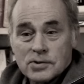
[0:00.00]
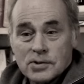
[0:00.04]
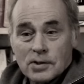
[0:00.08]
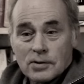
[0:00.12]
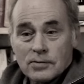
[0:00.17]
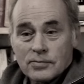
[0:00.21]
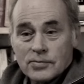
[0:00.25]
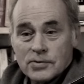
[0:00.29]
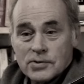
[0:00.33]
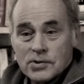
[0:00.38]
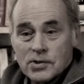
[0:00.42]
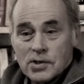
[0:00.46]

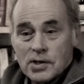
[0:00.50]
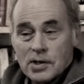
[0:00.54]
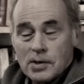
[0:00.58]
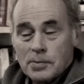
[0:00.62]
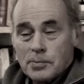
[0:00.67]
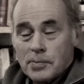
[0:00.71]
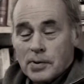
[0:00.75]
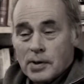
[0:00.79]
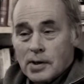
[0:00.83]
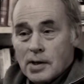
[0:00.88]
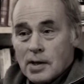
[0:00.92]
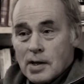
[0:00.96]

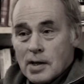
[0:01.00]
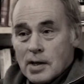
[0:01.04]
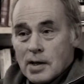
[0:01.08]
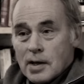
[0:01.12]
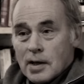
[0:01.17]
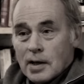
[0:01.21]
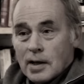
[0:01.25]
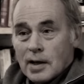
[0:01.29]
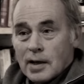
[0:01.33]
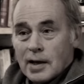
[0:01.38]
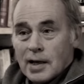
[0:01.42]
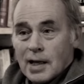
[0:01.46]
self-esteem,
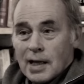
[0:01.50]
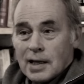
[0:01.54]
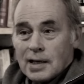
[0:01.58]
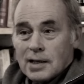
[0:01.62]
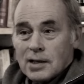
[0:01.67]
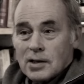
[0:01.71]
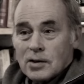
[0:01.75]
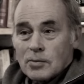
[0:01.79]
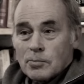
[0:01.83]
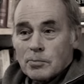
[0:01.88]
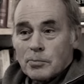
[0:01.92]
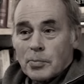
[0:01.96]

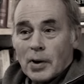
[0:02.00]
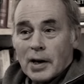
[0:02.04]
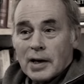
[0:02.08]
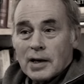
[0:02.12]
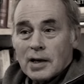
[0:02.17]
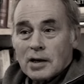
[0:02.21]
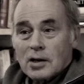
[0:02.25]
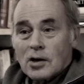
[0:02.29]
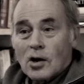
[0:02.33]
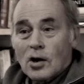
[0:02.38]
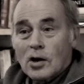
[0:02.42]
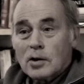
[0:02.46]
and by
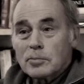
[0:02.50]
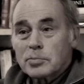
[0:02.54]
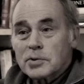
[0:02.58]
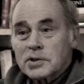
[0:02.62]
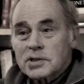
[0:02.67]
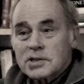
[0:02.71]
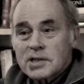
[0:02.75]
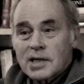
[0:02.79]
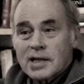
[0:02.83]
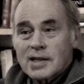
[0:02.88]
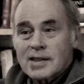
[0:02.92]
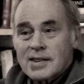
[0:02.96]

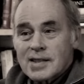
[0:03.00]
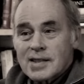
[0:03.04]
accomplishing